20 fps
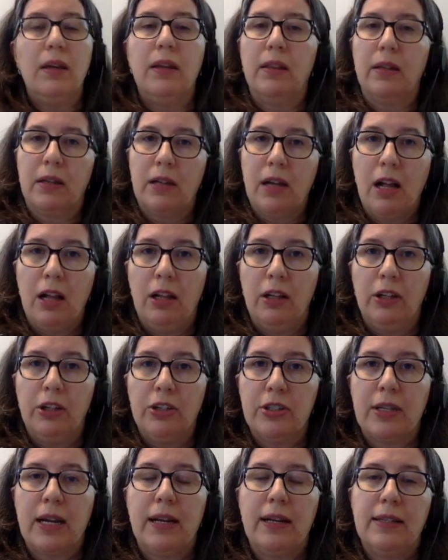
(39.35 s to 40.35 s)
The color
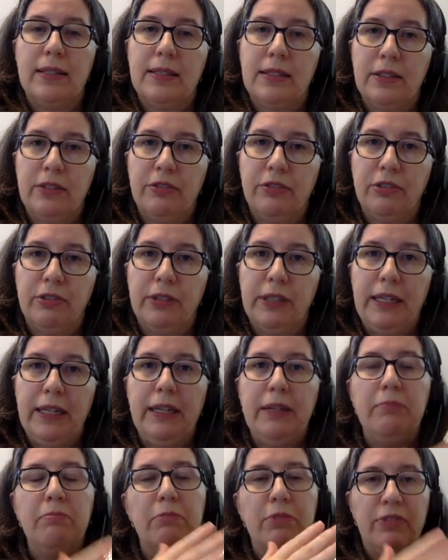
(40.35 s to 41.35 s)
is kind of
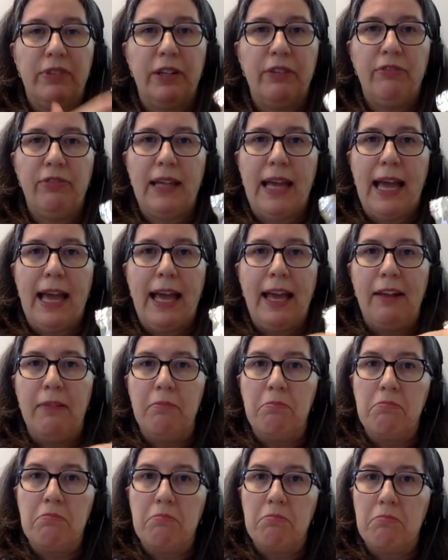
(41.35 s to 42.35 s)
silvery. It's very flat.
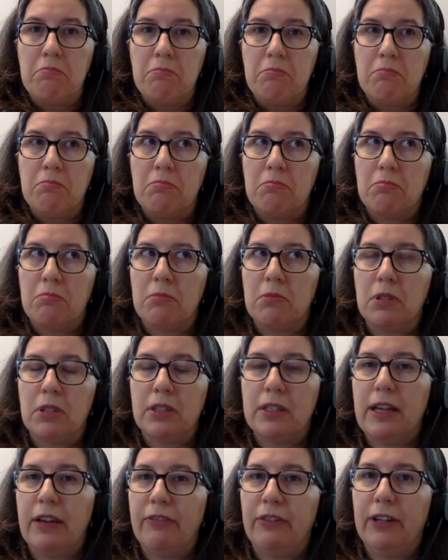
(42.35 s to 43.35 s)

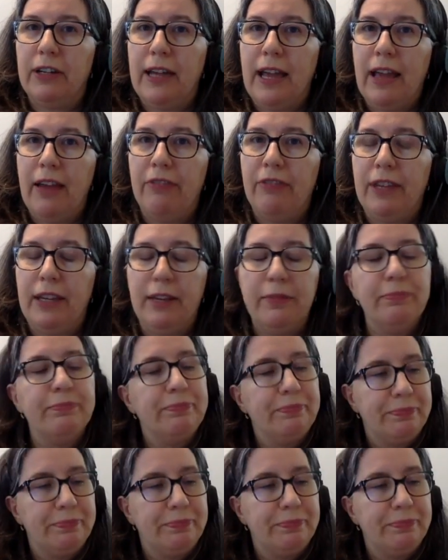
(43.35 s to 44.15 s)
not very heavy.